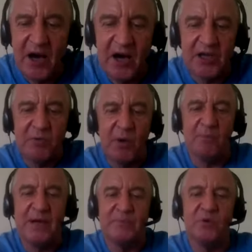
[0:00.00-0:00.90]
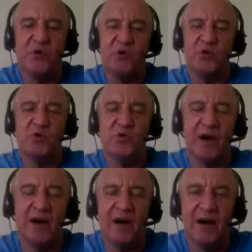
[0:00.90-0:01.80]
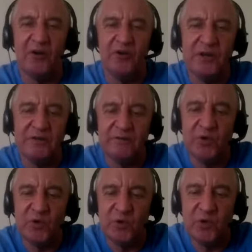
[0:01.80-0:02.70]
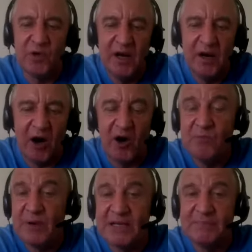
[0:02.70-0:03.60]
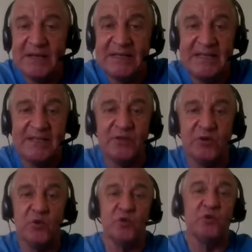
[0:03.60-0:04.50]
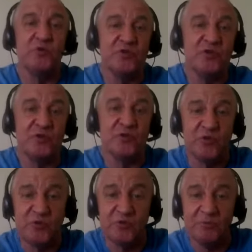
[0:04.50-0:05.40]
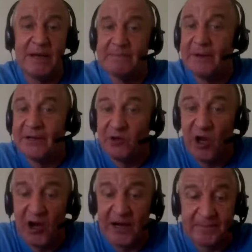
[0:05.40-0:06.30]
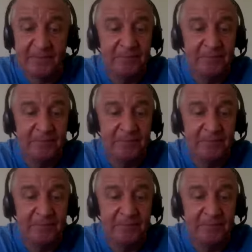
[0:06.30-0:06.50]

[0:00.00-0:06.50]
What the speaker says: you want people who are looking for a home-based business or to make money online.